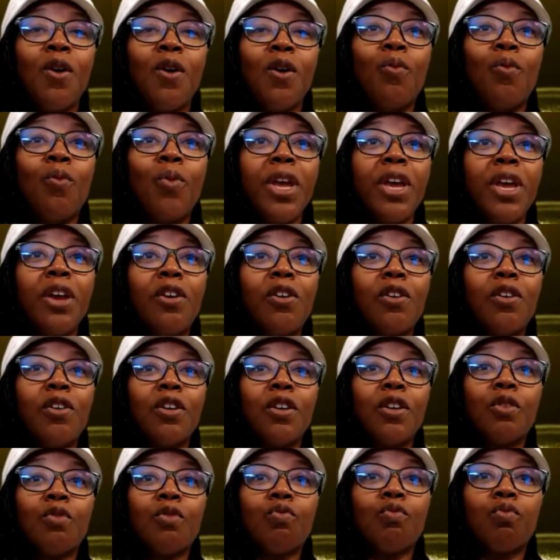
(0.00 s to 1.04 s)
We are
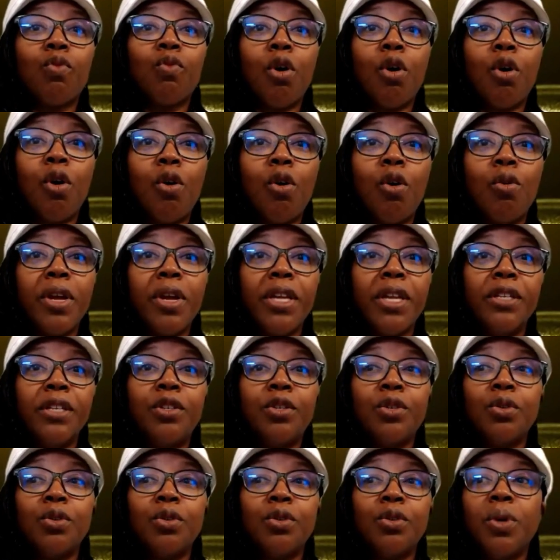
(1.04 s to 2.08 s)
going to roll
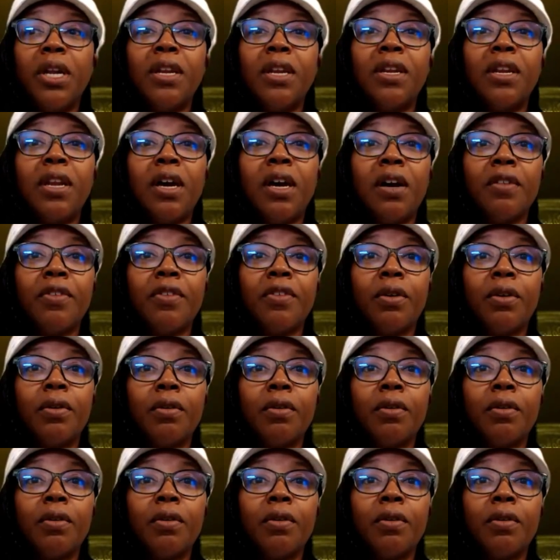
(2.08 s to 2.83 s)
into just, another.